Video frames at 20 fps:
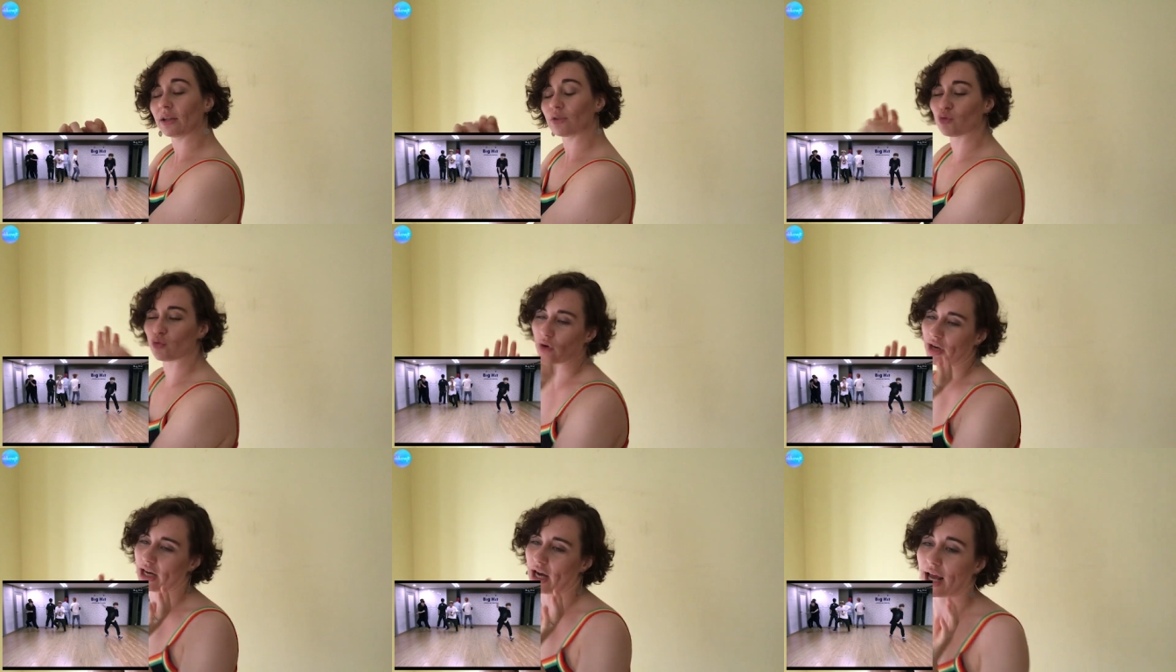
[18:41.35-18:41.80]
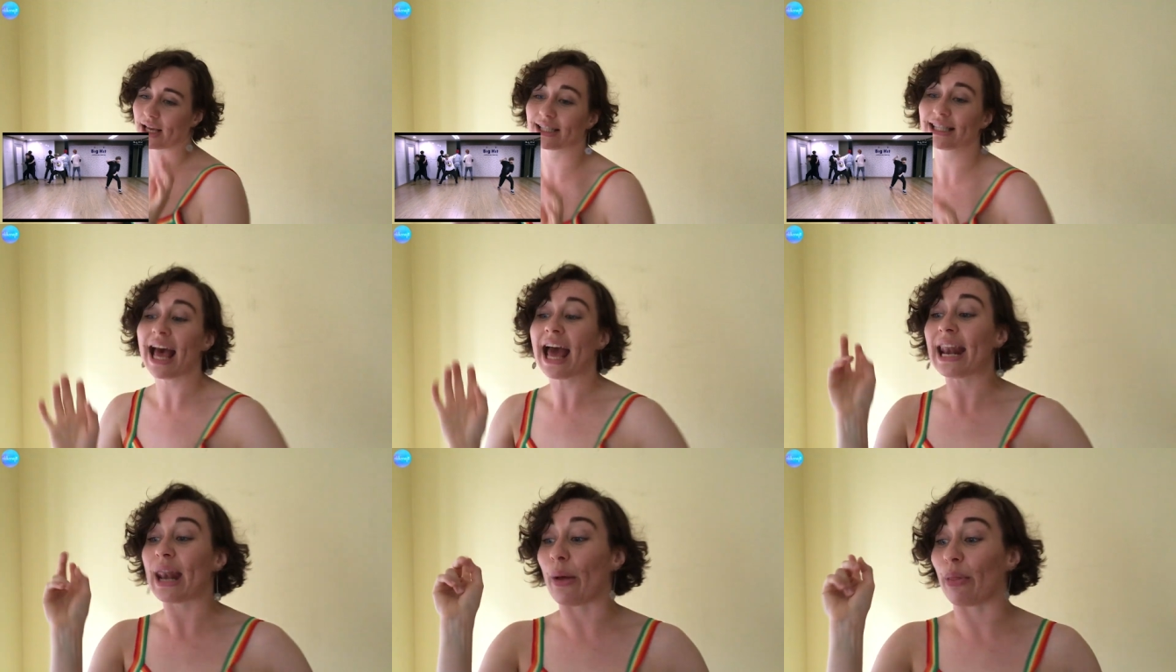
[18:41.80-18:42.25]
It's really
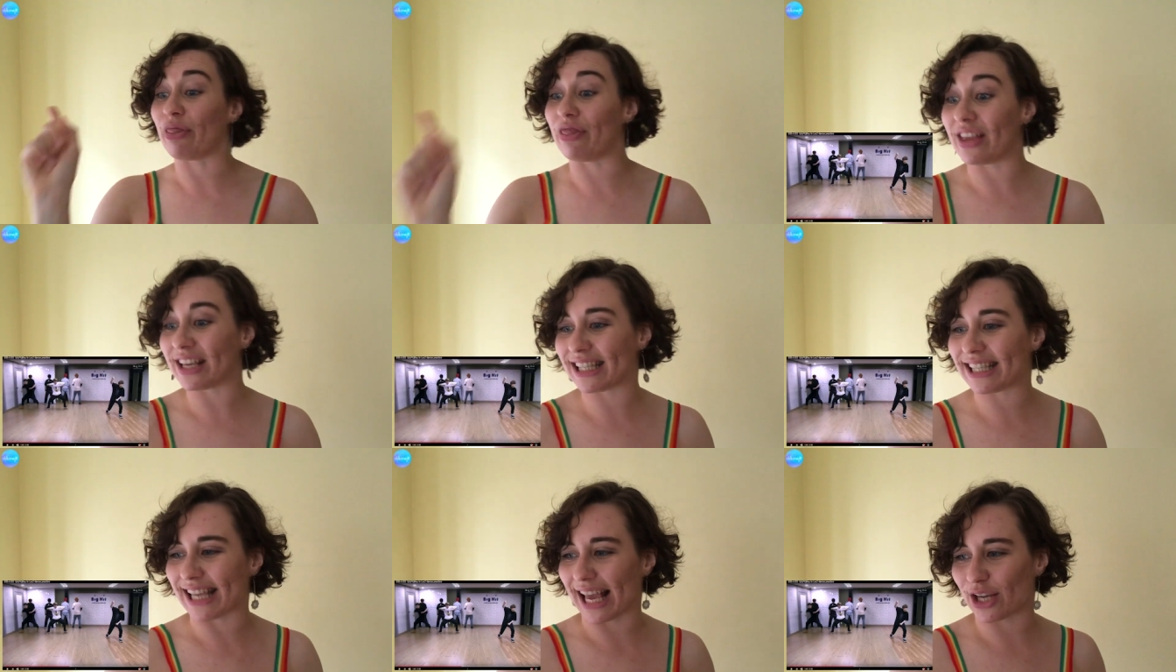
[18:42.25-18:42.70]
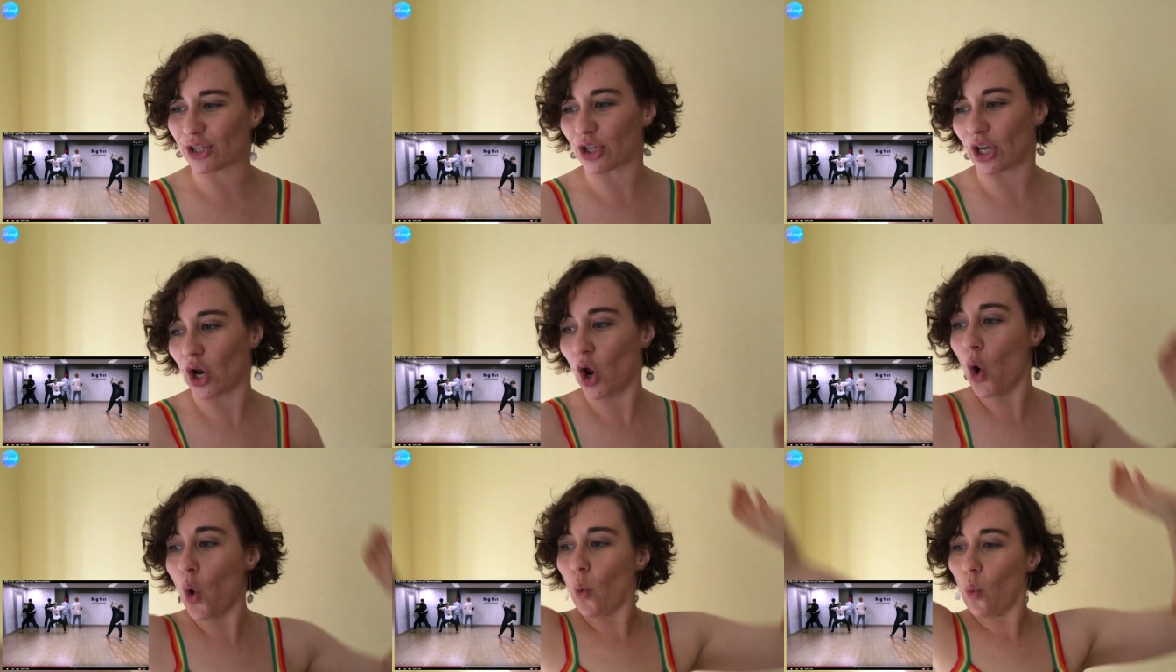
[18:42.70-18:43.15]
nice. Now this
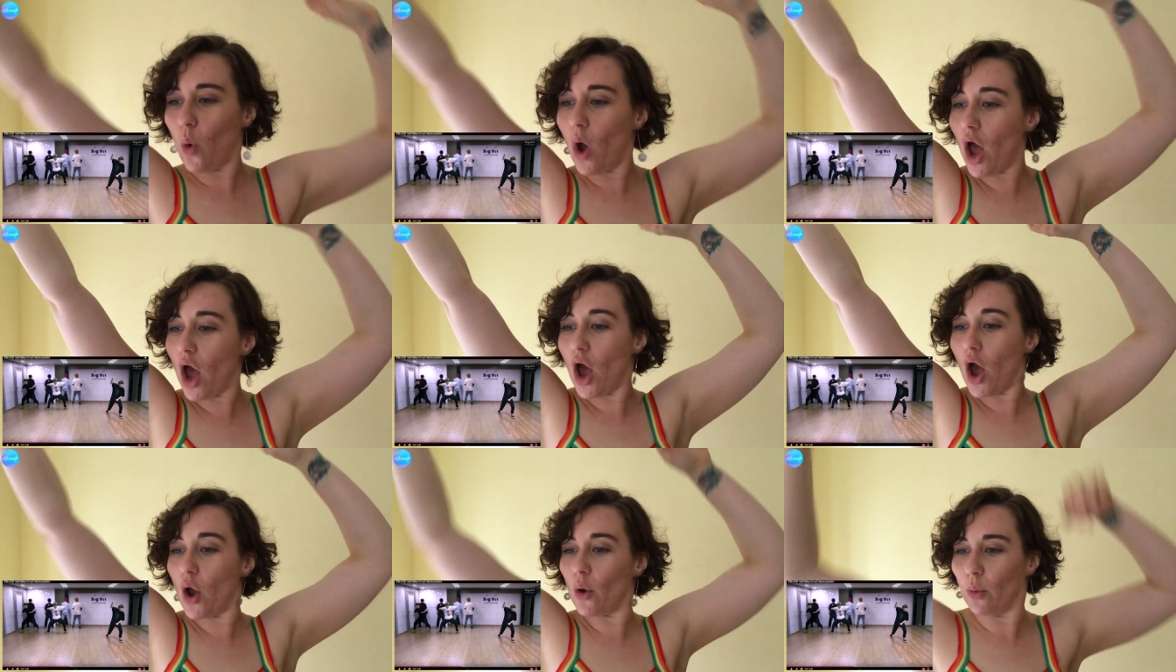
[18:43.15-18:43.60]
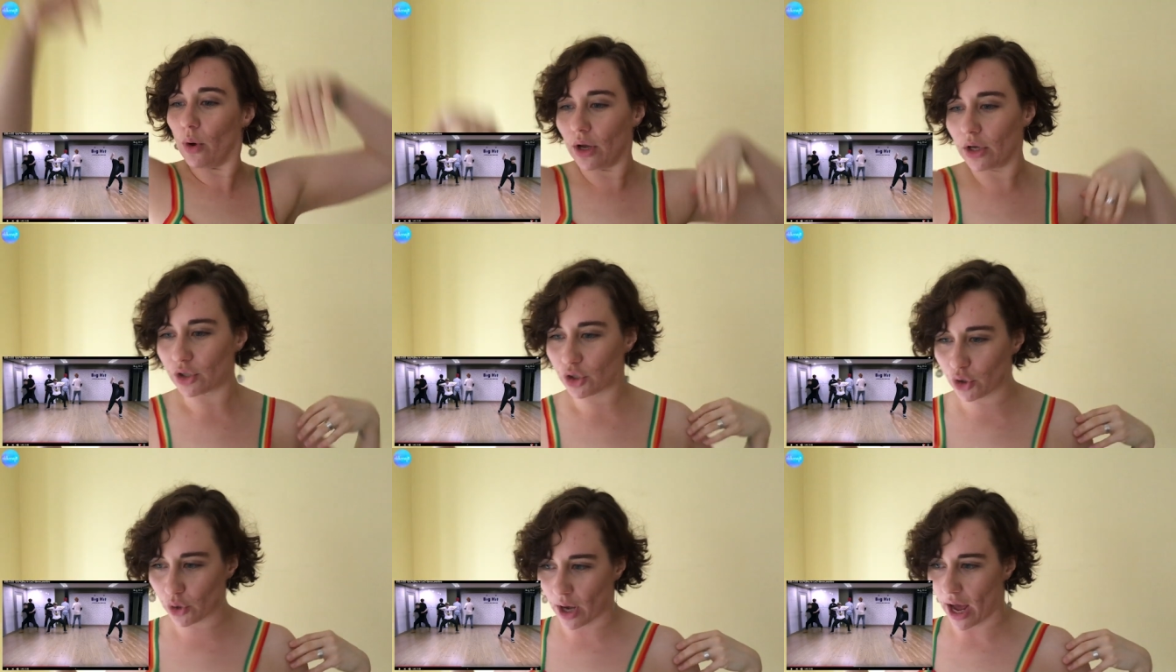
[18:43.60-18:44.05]
section, woo,
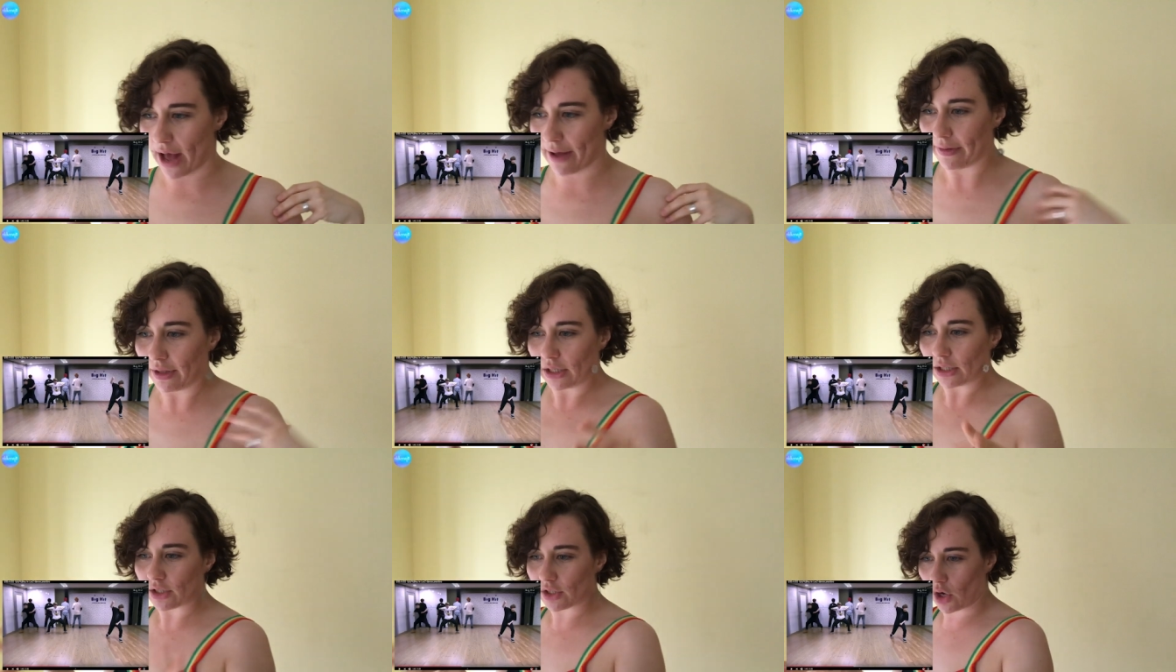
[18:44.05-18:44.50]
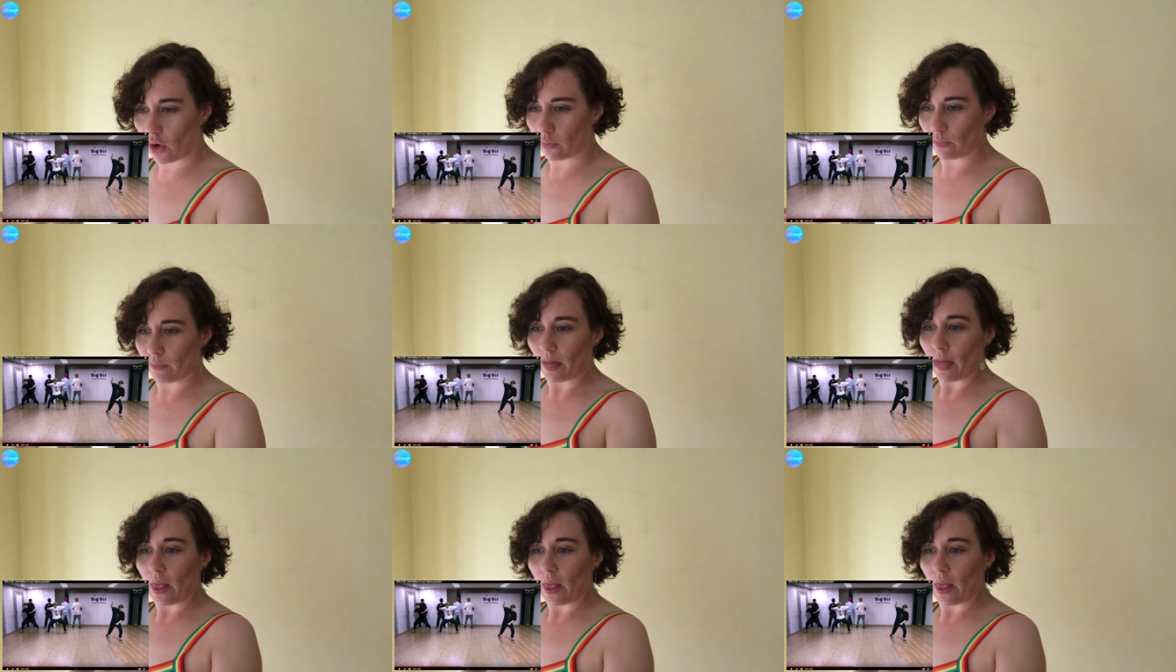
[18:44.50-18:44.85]
sugar. So,